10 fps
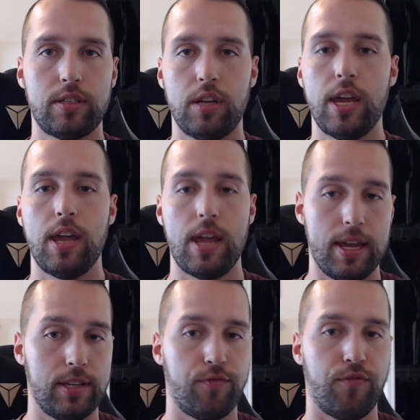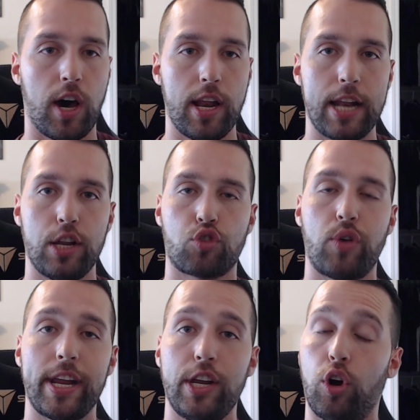it is fun and you're
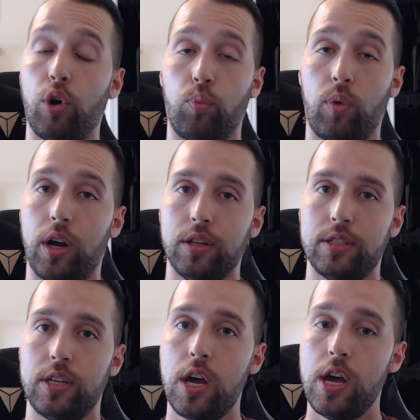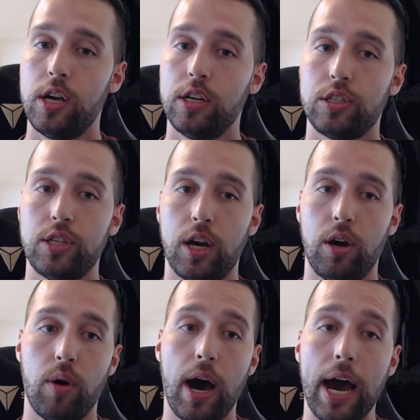creating your own world.
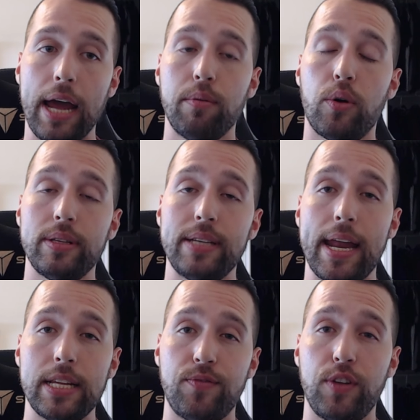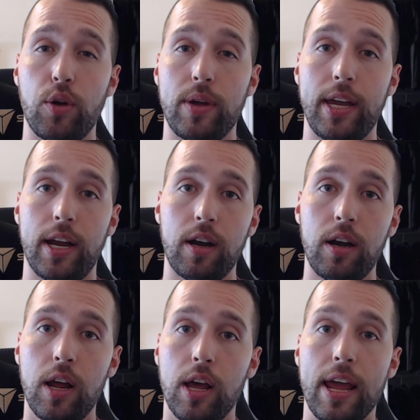So I am going to end this video here.
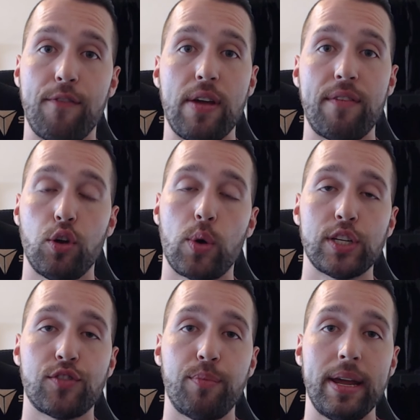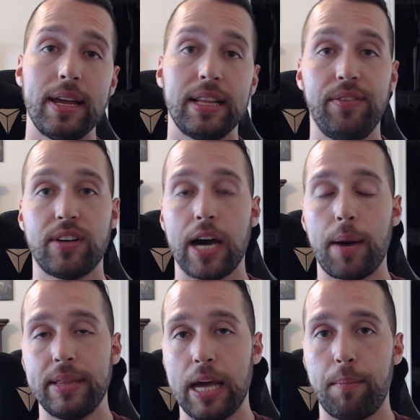If you have any questions for me, leave a
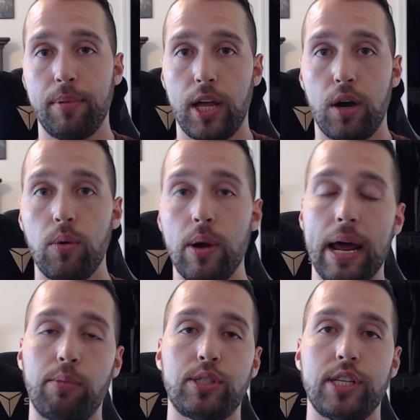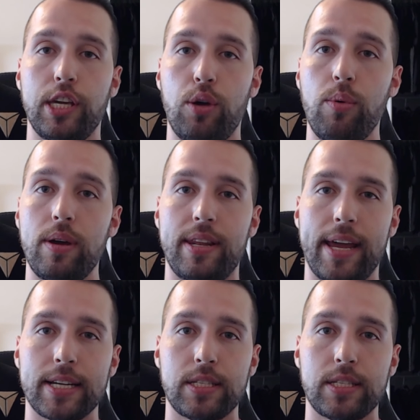comment down below, and I will see you in the next